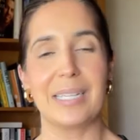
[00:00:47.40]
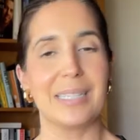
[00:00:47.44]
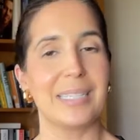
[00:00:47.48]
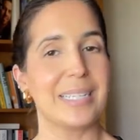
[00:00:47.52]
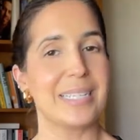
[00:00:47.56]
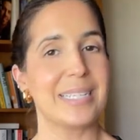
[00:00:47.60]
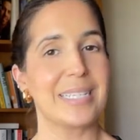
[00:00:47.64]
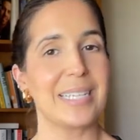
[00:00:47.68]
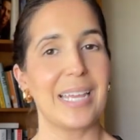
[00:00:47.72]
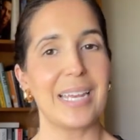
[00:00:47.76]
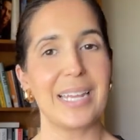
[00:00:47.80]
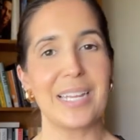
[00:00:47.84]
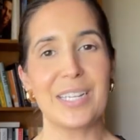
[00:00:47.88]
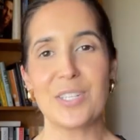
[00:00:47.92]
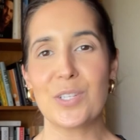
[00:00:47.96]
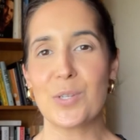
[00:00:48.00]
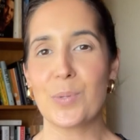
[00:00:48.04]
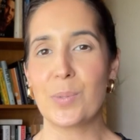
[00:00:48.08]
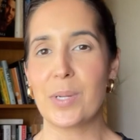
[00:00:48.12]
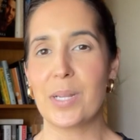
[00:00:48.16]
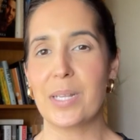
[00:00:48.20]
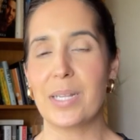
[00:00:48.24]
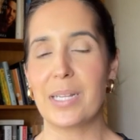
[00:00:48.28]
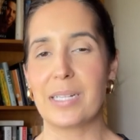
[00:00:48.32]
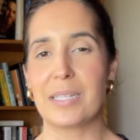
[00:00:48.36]
let's get into
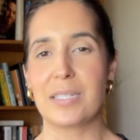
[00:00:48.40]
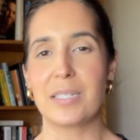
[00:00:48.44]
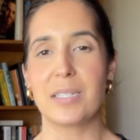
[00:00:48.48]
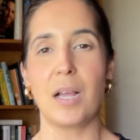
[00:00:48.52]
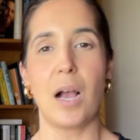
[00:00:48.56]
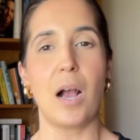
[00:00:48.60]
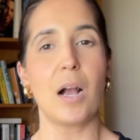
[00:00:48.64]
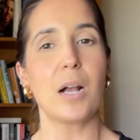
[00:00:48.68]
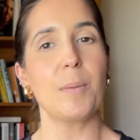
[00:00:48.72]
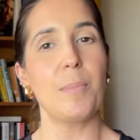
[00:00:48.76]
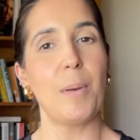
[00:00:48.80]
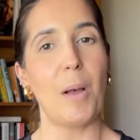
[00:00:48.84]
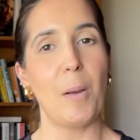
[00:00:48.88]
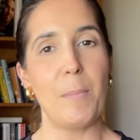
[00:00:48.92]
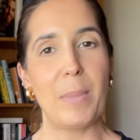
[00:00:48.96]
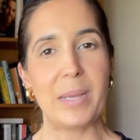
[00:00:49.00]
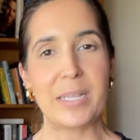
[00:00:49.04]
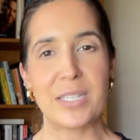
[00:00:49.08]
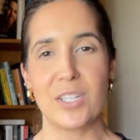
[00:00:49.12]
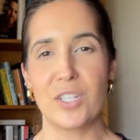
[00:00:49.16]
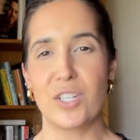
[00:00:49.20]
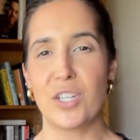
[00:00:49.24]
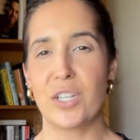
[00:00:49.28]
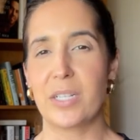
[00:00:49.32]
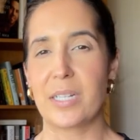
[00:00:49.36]
it. Let's talk about
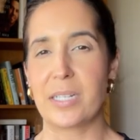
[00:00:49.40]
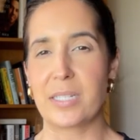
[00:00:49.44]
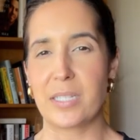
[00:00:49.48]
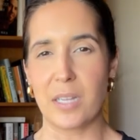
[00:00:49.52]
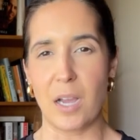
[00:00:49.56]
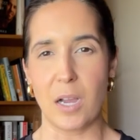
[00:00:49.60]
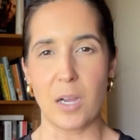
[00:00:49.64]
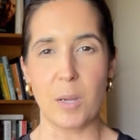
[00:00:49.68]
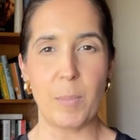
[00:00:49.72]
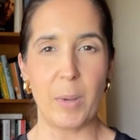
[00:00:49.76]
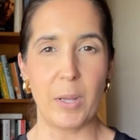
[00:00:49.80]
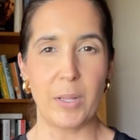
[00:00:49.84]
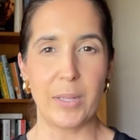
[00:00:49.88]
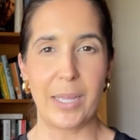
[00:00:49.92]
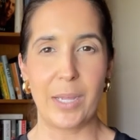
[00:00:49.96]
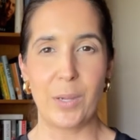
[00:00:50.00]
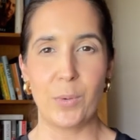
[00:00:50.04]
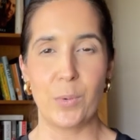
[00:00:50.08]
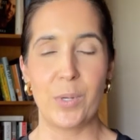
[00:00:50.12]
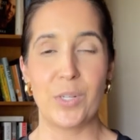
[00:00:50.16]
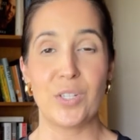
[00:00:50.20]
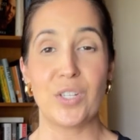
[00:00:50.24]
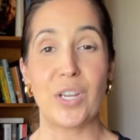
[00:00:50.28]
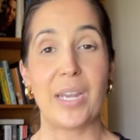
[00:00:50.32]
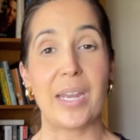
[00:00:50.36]
messaging. Let's talk about
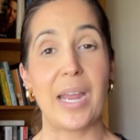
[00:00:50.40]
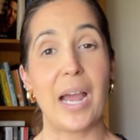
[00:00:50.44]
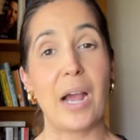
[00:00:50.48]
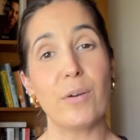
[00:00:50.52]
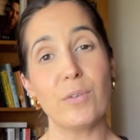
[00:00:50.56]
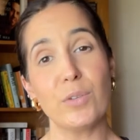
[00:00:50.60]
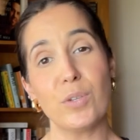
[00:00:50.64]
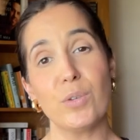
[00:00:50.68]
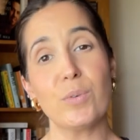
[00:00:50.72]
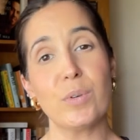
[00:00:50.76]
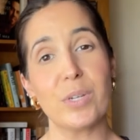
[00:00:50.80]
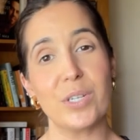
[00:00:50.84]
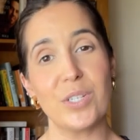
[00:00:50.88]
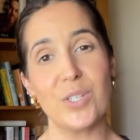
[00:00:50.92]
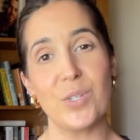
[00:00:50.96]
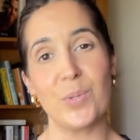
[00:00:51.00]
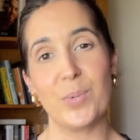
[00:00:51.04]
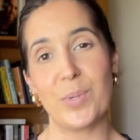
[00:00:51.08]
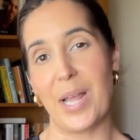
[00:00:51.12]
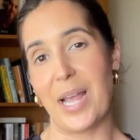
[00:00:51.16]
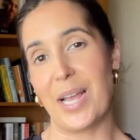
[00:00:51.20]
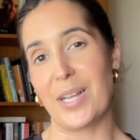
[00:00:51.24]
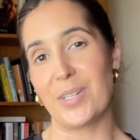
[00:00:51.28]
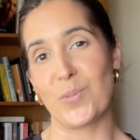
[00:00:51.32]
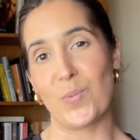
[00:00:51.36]
language and how you can do it
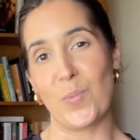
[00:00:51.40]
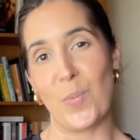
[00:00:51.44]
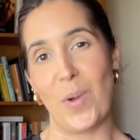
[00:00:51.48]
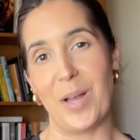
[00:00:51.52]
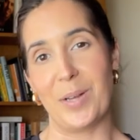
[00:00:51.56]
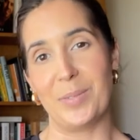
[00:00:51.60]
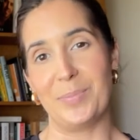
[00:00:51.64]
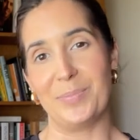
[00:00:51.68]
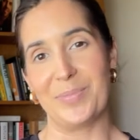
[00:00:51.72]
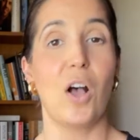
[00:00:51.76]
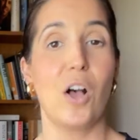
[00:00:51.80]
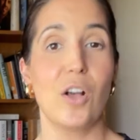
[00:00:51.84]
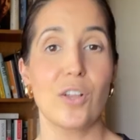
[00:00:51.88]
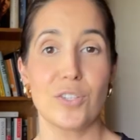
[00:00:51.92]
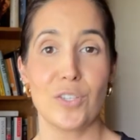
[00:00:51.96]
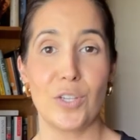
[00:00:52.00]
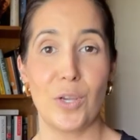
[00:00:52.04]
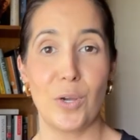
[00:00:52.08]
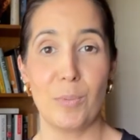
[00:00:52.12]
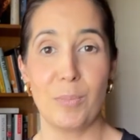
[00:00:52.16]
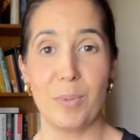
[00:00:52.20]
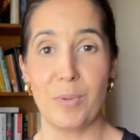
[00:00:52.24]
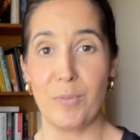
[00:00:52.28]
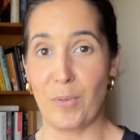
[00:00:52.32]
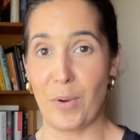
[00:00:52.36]
as well.
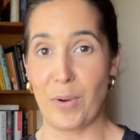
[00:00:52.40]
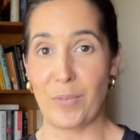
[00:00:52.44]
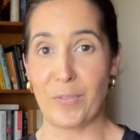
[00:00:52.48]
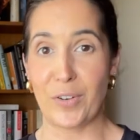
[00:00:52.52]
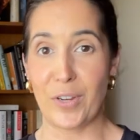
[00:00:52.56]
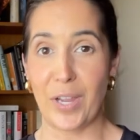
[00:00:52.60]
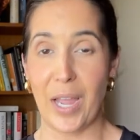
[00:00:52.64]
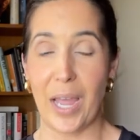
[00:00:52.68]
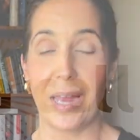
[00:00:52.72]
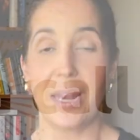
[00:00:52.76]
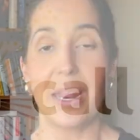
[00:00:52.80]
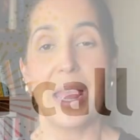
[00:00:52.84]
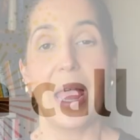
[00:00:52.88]
Also, before I forget,